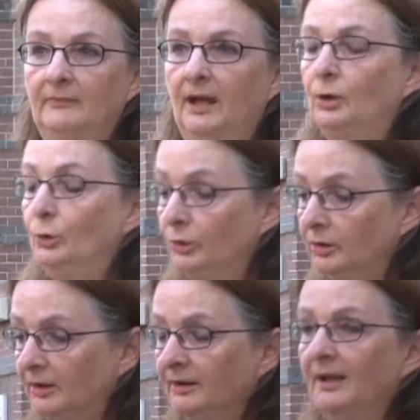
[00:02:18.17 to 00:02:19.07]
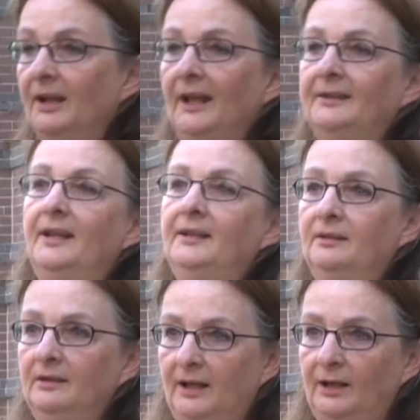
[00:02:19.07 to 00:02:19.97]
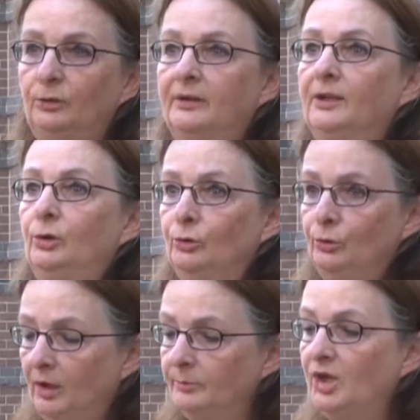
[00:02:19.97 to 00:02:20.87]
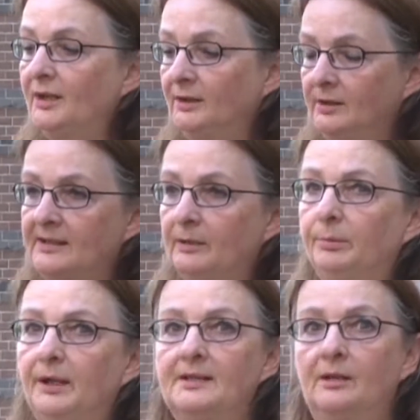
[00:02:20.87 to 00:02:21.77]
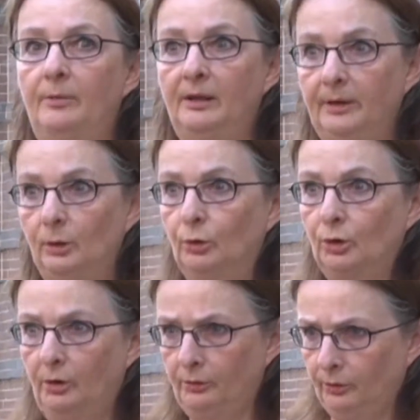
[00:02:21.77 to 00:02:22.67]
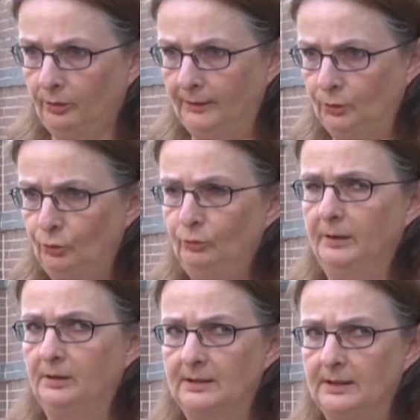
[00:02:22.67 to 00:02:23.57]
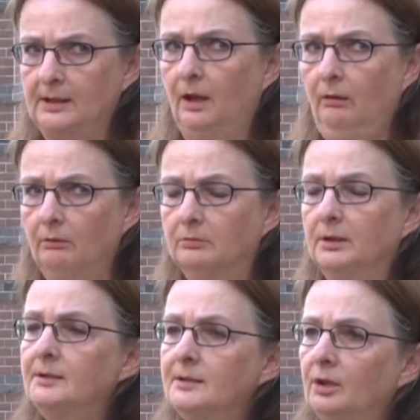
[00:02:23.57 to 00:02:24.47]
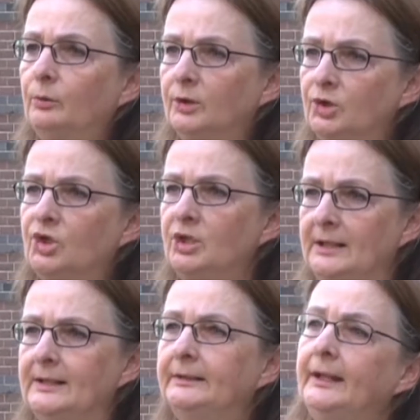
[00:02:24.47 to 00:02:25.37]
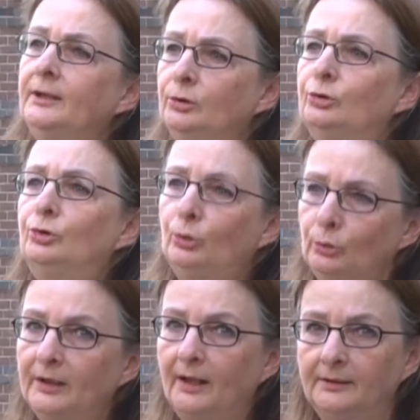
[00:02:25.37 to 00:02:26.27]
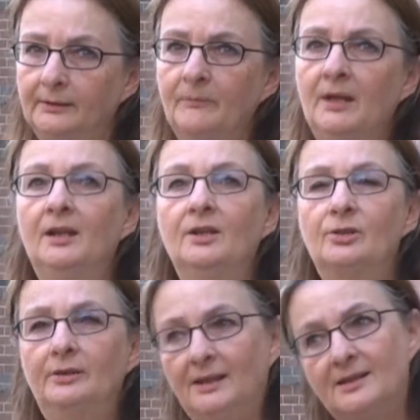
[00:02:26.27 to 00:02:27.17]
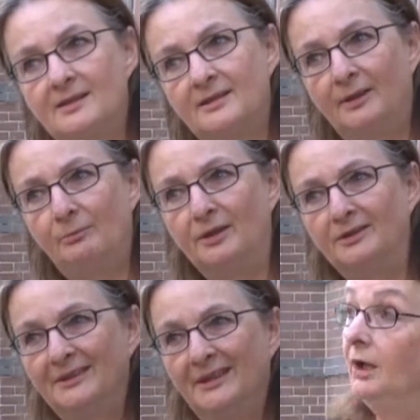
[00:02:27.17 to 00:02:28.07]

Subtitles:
and then I look at a new object at the same place. The baby look longer at you because they say, oh, that's not what she intended to look at. So that's 10 months.